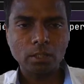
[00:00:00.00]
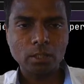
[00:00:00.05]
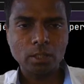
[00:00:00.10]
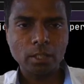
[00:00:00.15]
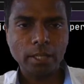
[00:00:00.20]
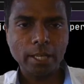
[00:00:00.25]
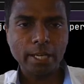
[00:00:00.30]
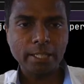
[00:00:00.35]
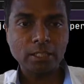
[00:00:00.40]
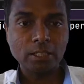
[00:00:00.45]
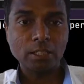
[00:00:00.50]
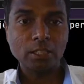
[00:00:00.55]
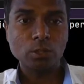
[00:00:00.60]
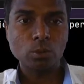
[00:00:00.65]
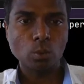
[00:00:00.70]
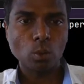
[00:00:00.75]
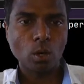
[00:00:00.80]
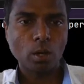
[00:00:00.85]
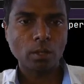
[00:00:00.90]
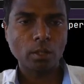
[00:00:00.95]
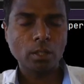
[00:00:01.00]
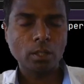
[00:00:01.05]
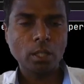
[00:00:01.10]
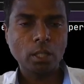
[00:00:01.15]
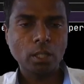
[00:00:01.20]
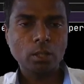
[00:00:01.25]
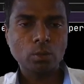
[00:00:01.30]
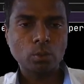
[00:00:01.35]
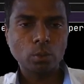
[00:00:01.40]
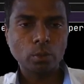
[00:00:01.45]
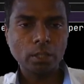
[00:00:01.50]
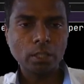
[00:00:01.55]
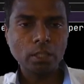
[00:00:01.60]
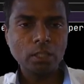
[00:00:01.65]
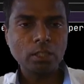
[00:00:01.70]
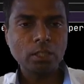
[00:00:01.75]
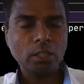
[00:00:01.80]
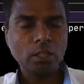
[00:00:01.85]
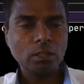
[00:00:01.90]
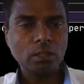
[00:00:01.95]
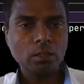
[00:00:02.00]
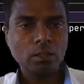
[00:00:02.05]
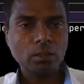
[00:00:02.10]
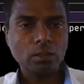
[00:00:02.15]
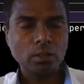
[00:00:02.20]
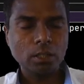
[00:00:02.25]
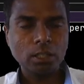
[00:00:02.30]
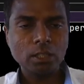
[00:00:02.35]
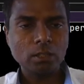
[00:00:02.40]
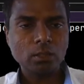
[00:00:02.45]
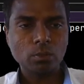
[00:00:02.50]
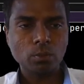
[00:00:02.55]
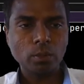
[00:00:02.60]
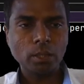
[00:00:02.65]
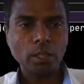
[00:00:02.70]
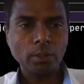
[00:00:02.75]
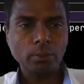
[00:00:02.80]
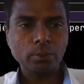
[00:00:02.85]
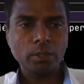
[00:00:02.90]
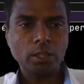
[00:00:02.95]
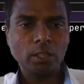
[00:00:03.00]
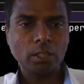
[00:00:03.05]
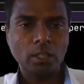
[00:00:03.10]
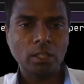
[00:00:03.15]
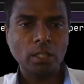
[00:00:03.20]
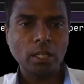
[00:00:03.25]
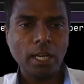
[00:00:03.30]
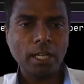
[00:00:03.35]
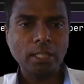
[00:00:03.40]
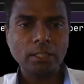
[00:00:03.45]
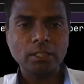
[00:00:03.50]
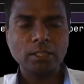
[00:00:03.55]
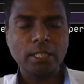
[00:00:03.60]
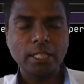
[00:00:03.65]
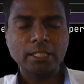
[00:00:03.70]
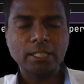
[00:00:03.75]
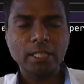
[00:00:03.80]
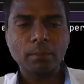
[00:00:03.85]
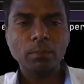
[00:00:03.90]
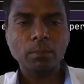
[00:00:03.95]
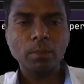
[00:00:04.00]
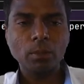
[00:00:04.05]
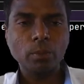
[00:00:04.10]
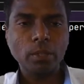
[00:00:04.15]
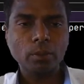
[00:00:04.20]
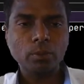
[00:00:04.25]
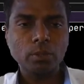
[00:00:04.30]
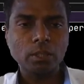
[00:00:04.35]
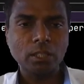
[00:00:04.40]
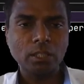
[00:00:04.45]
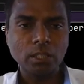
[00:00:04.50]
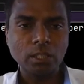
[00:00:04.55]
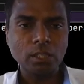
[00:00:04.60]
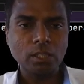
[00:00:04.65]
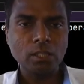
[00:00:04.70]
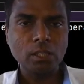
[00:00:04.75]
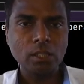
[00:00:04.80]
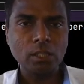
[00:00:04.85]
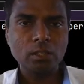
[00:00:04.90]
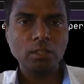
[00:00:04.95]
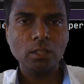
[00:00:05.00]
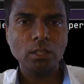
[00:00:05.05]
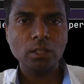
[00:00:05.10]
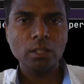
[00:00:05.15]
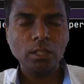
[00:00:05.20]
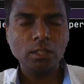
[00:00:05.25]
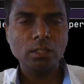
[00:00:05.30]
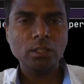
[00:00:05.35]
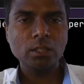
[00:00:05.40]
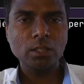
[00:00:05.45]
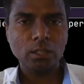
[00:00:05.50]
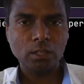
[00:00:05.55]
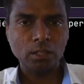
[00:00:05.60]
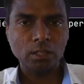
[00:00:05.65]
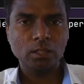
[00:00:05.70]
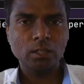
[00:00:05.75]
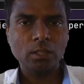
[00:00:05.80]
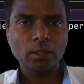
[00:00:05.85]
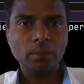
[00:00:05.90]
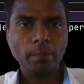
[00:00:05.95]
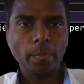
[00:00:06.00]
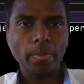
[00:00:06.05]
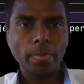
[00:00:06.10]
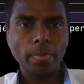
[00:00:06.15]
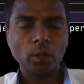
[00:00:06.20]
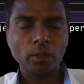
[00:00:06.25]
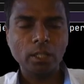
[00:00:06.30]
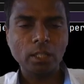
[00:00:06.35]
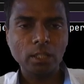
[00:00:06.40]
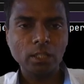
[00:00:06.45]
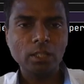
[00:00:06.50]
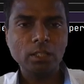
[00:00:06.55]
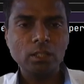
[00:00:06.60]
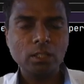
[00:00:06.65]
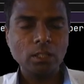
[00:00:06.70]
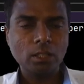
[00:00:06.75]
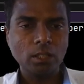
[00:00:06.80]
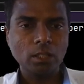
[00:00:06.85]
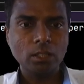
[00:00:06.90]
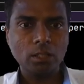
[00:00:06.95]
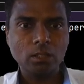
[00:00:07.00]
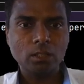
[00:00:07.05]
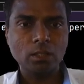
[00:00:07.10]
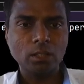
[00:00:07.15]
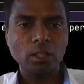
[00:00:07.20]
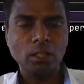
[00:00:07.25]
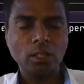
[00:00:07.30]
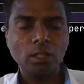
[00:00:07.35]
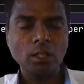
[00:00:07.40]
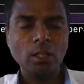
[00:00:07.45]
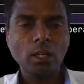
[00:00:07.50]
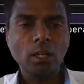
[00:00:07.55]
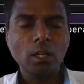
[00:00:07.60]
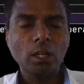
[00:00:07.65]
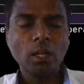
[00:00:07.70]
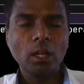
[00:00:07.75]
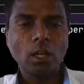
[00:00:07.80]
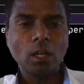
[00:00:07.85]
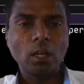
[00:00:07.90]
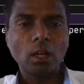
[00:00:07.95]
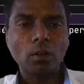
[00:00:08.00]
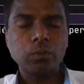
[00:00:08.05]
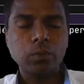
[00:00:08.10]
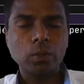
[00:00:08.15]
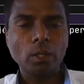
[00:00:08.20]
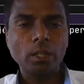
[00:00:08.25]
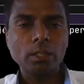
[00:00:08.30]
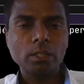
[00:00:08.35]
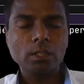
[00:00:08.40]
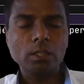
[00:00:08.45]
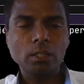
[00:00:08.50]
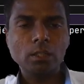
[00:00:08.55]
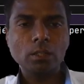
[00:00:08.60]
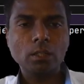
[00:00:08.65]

as is not. So is we have seen in last example, we have seen is. Okay, is the first